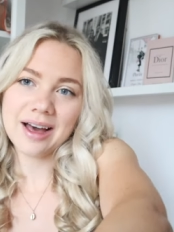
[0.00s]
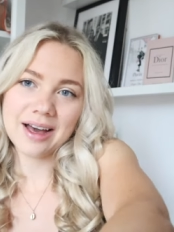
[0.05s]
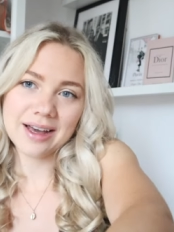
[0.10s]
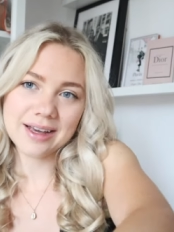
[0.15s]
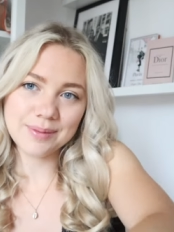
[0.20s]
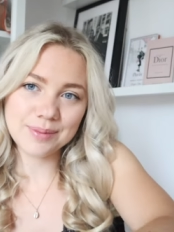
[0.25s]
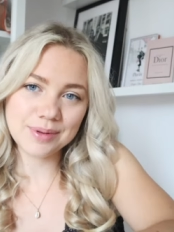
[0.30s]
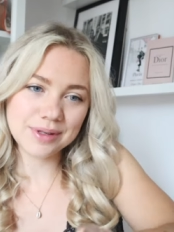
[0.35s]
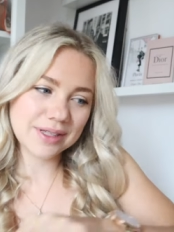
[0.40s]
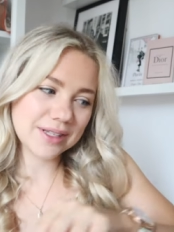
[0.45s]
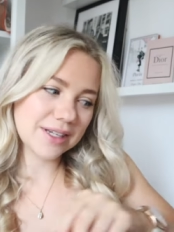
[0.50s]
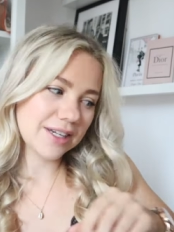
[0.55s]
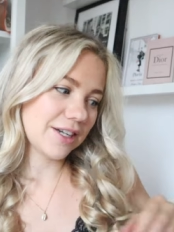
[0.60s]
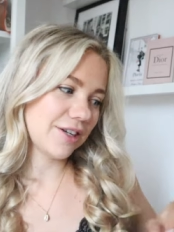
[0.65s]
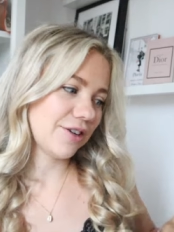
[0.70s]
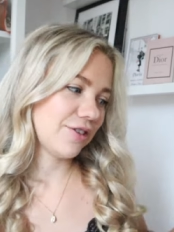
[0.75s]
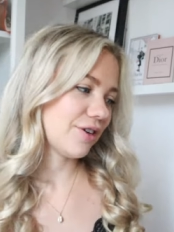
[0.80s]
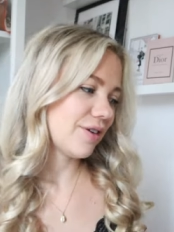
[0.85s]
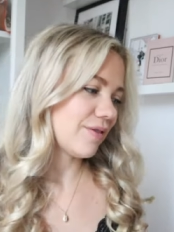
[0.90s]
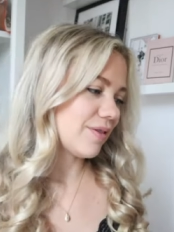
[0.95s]
he puts it in
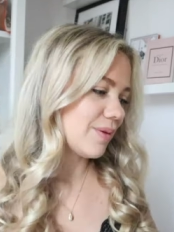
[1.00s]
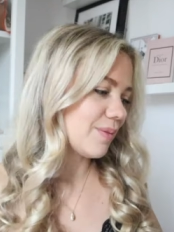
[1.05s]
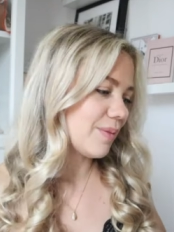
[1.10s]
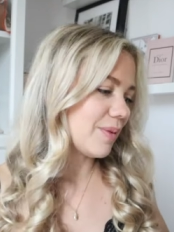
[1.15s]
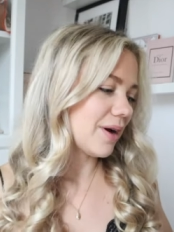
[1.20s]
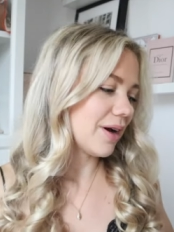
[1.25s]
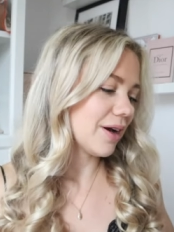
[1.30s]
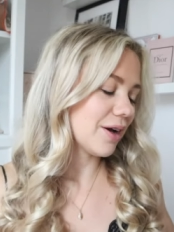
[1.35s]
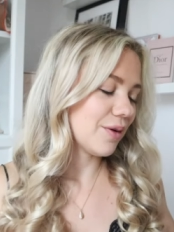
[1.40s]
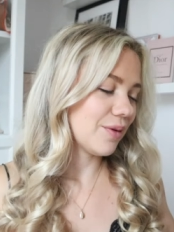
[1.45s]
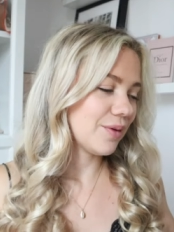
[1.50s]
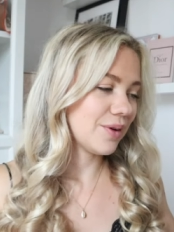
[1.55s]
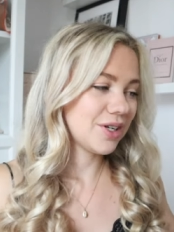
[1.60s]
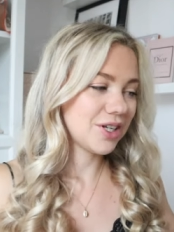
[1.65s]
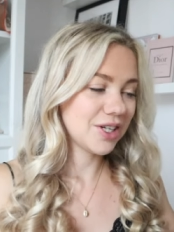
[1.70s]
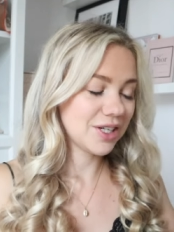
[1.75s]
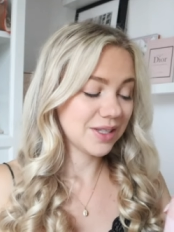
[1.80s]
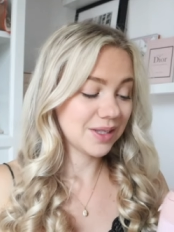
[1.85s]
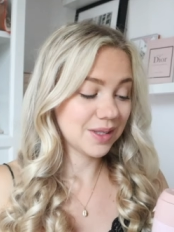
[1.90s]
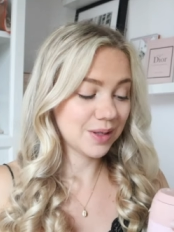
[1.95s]
a travel mug, which
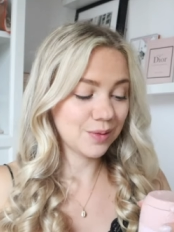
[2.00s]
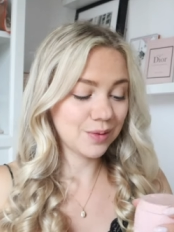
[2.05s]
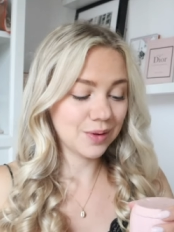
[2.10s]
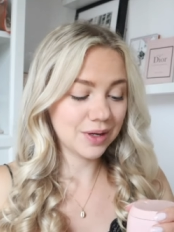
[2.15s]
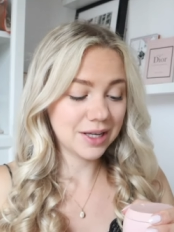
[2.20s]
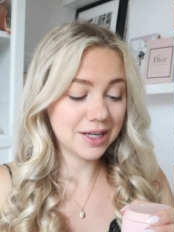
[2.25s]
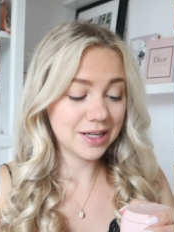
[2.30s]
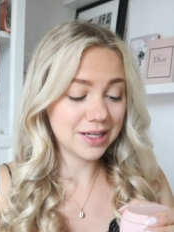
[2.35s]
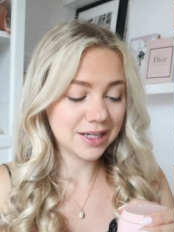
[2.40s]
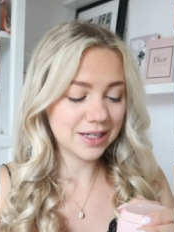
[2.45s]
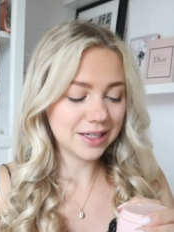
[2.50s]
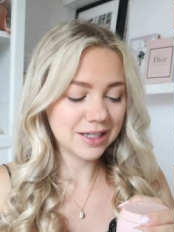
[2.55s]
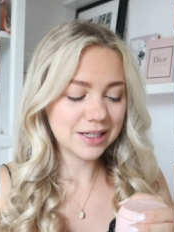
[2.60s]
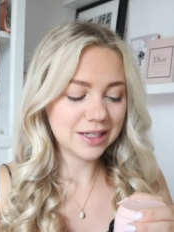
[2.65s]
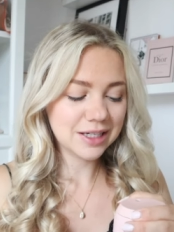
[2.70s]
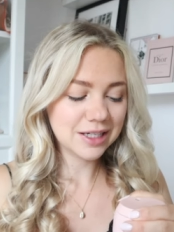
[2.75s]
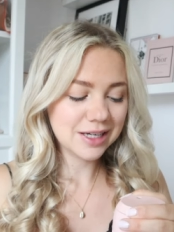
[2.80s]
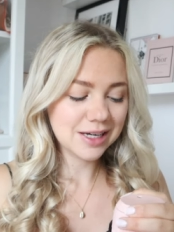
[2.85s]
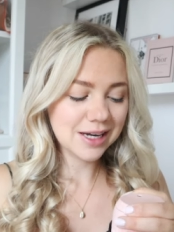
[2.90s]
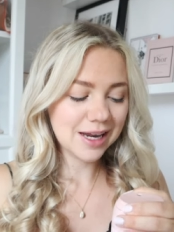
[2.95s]
is what he did
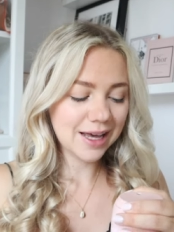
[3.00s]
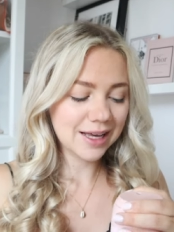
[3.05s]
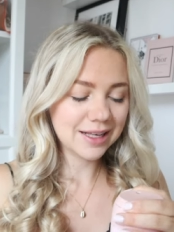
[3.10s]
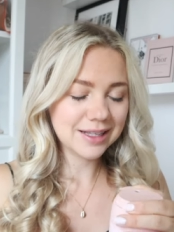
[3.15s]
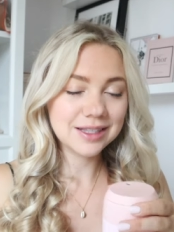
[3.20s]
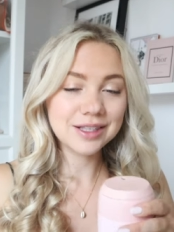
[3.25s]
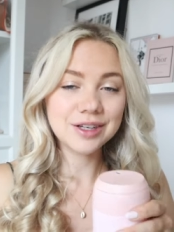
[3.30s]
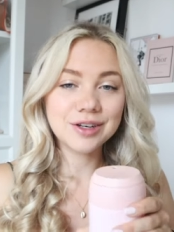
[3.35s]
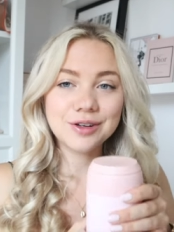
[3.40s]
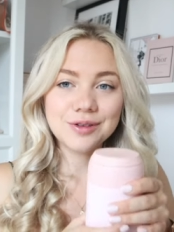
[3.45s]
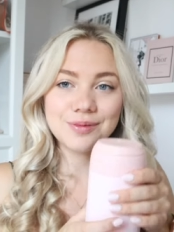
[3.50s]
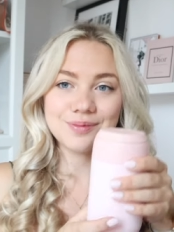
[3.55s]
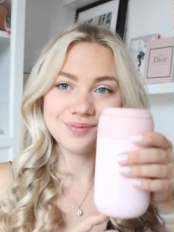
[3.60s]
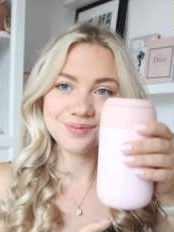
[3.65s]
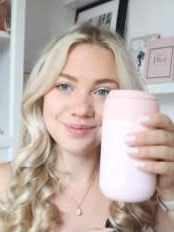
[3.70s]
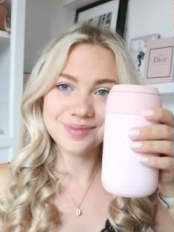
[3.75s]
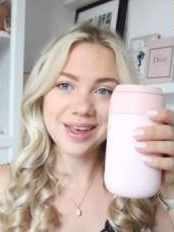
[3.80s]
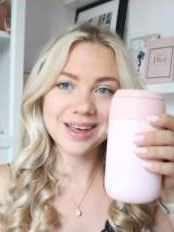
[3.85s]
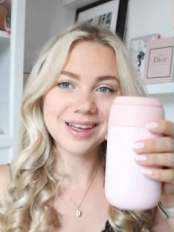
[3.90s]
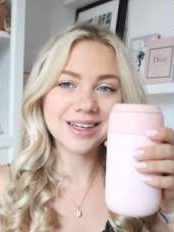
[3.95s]
today. So,
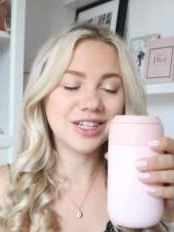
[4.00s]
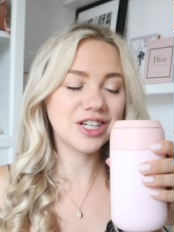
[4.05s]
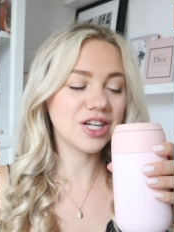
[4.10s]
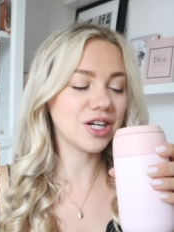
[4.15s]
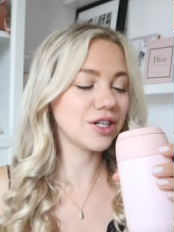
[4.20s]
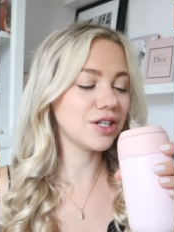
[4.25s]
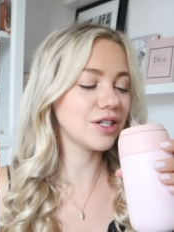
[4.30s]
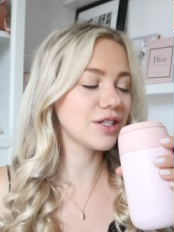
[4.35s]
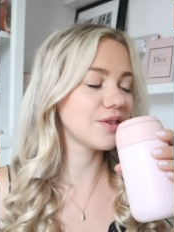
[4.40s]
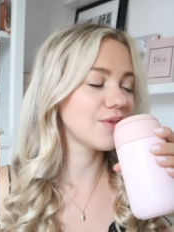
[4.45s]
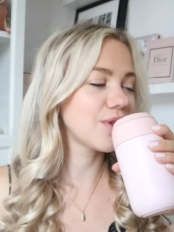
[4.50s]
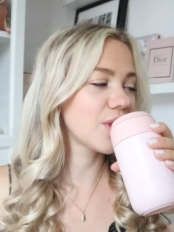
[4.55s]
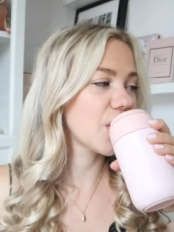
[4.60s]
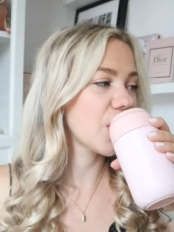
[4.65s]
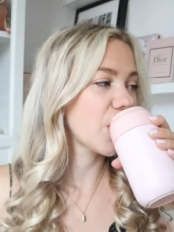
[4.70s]
cheers.